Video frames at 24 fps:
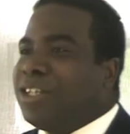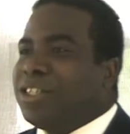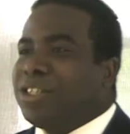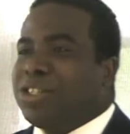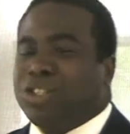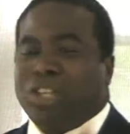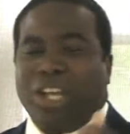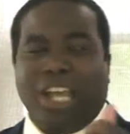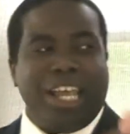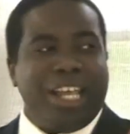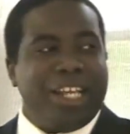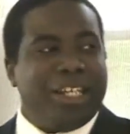
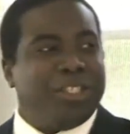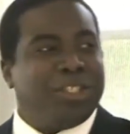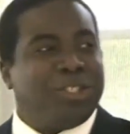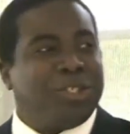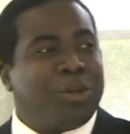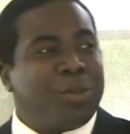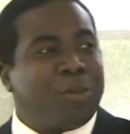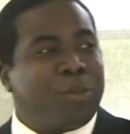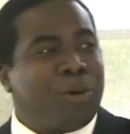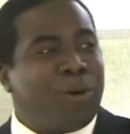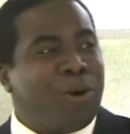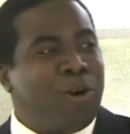change
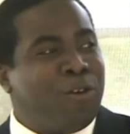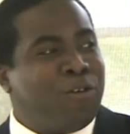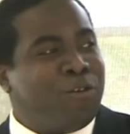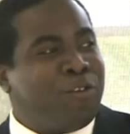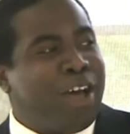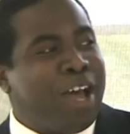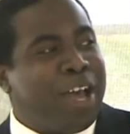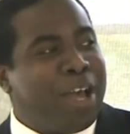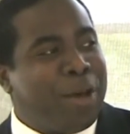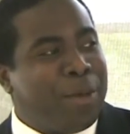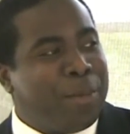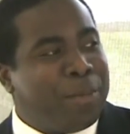your
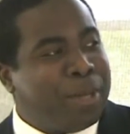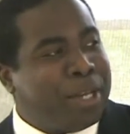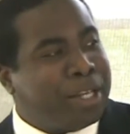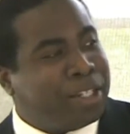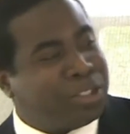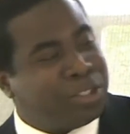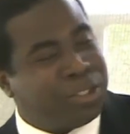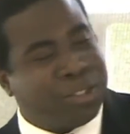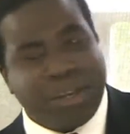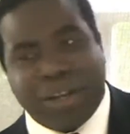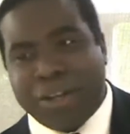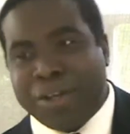profile
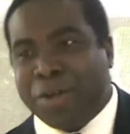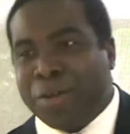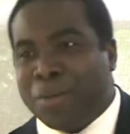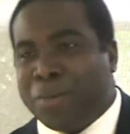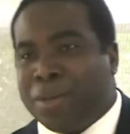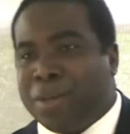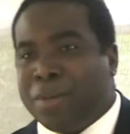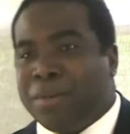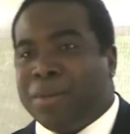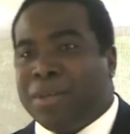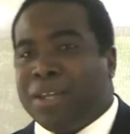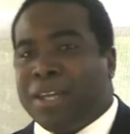picture on your
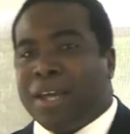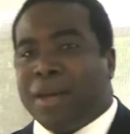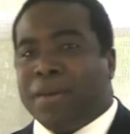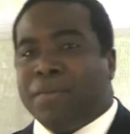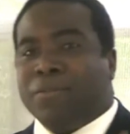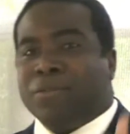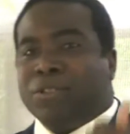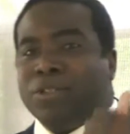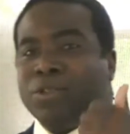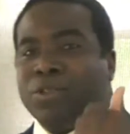BBM